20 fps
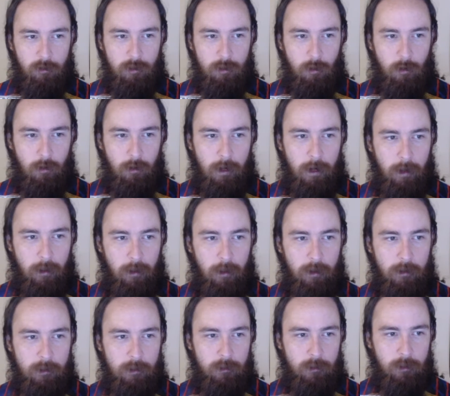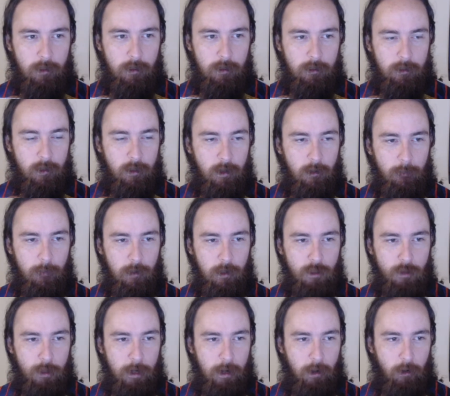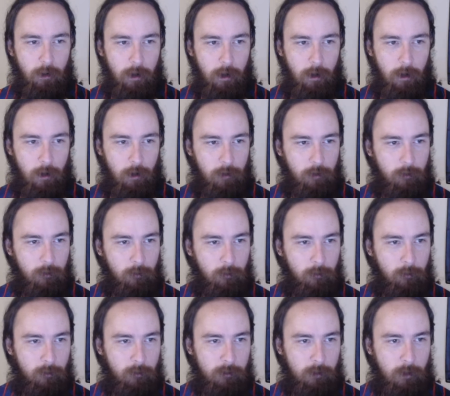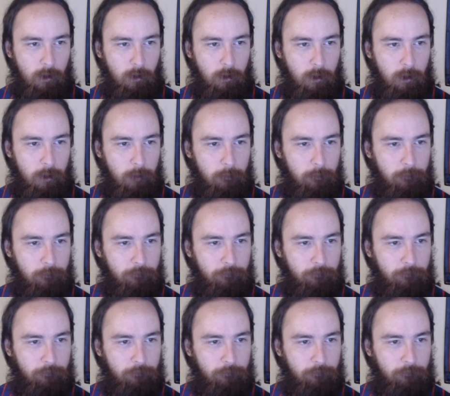so a lot of this is going to be trial and error. So,